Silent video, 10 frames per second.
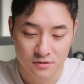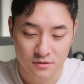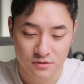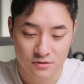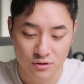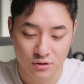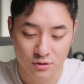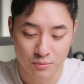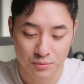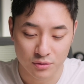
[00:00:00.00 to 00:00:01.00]

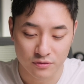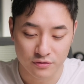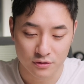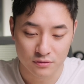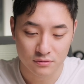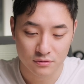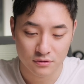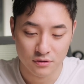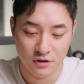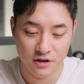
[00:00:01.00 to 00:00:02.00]
So beautiful.
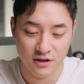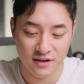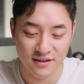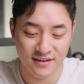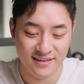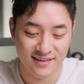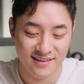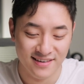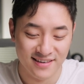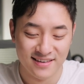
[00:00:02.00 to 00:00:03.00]

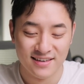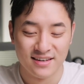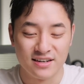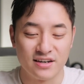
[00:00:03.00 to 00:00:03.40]
All